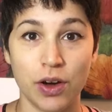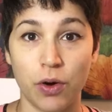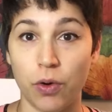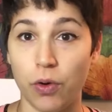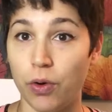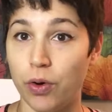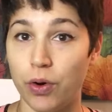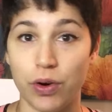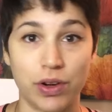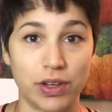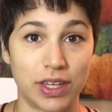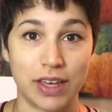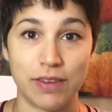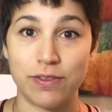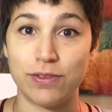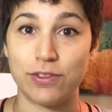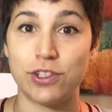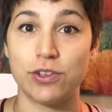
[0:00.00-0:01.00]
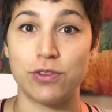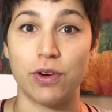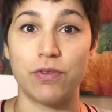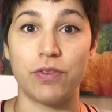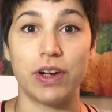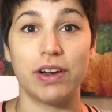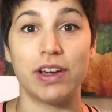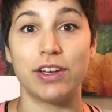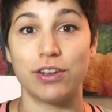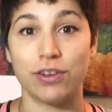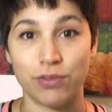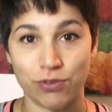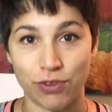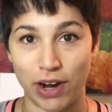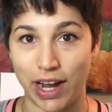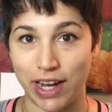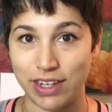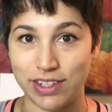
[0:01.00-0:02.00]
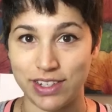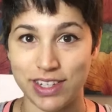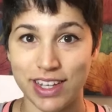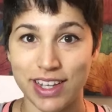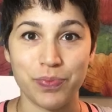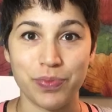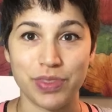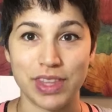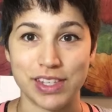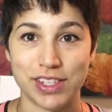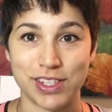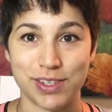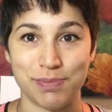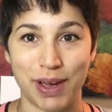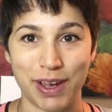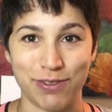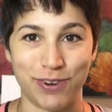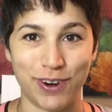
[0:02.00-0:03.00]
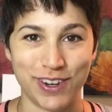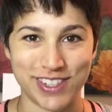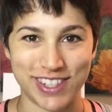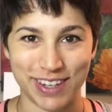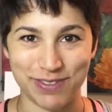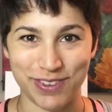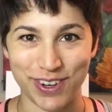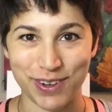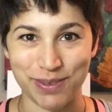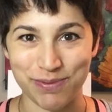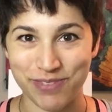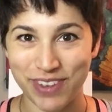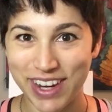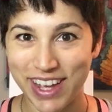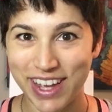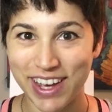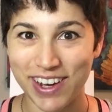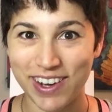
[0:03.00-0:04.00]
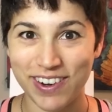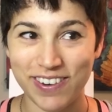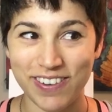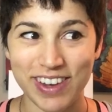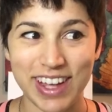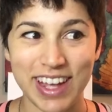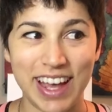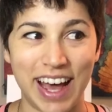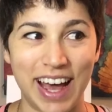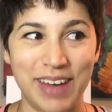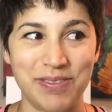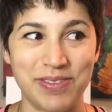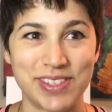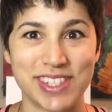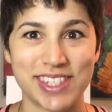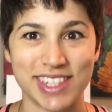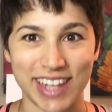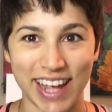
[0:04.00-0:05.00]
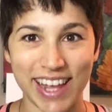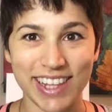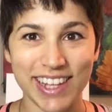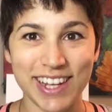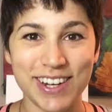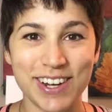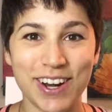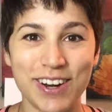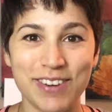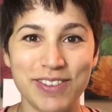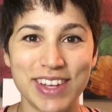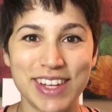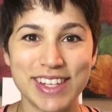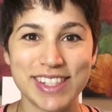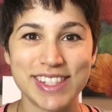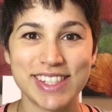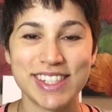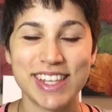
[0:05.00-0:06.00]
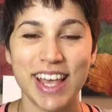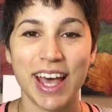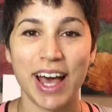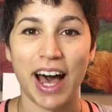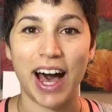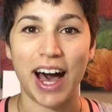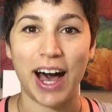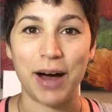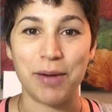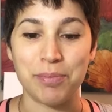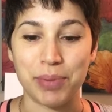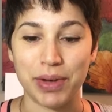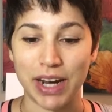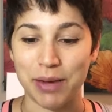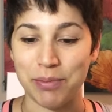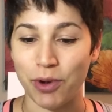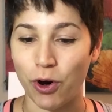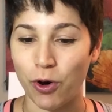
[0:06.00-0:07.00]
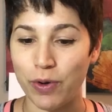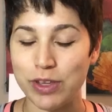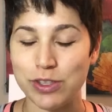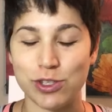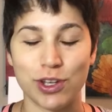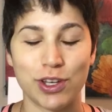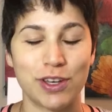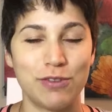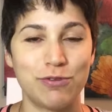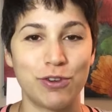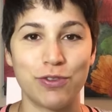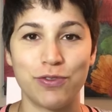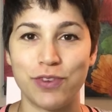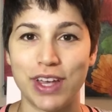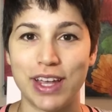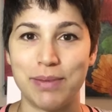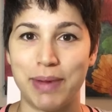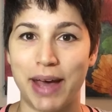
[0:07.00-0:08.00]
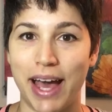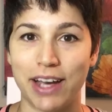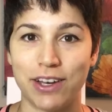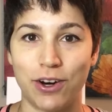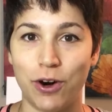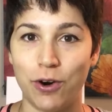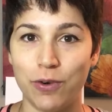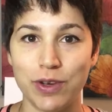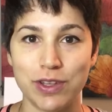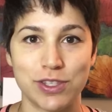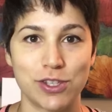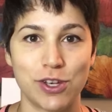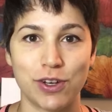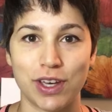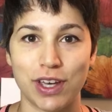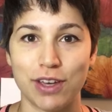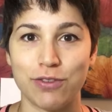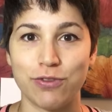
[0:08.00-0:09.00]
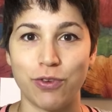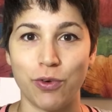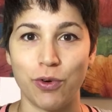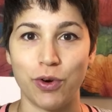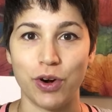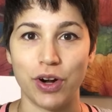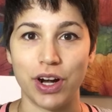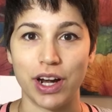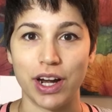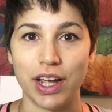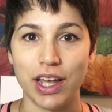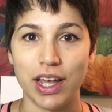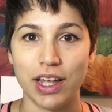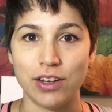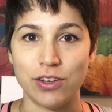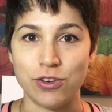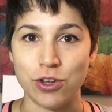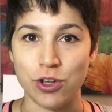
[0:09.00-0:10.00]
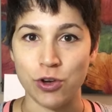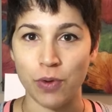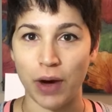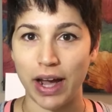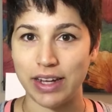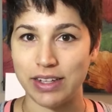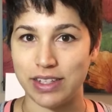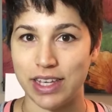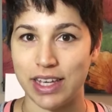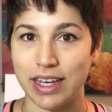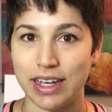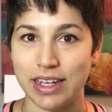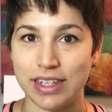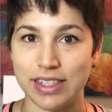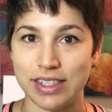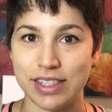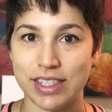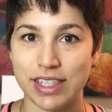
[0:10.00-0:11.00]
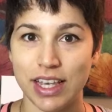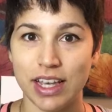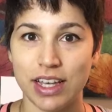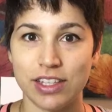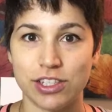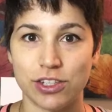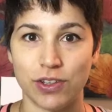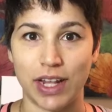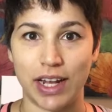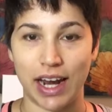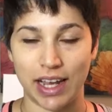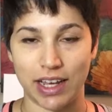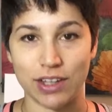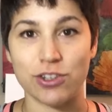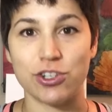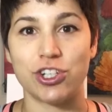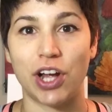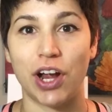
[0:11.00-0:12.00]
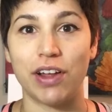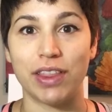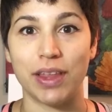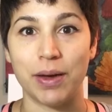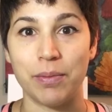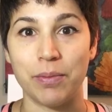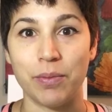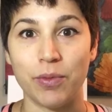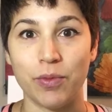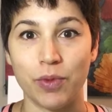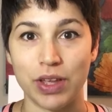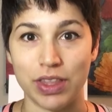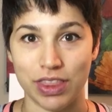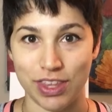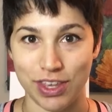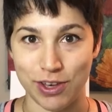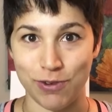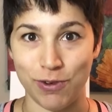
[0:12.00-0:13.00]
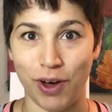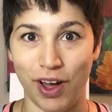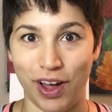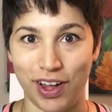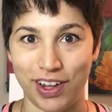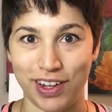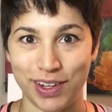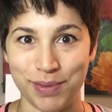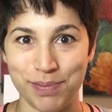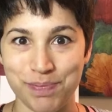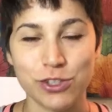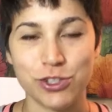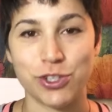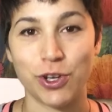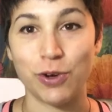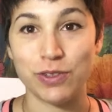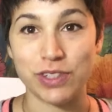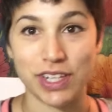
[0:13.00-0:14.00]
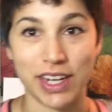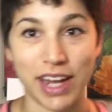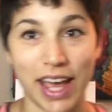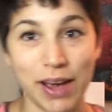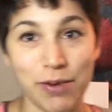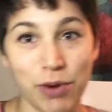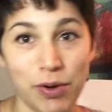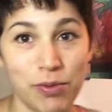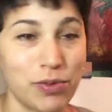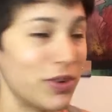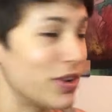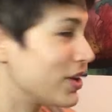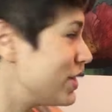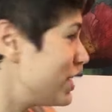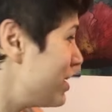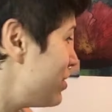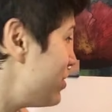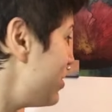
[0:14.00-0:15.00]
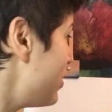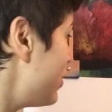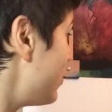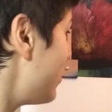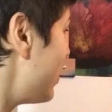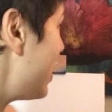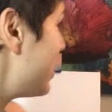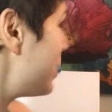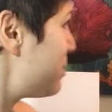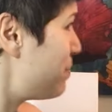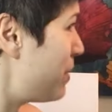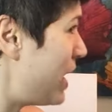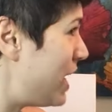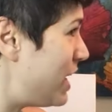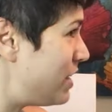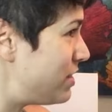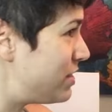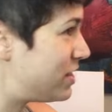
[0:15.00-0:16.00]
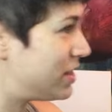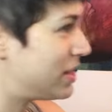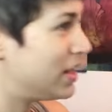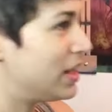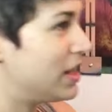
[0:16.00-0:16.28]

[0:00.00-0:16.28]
or give to a very good friend. This is my first ever video. I'm slightly nervous, um, but I'm always looking for feedback, always looking for new ideas so that I can share them with you all. So today what we're gonna do is paint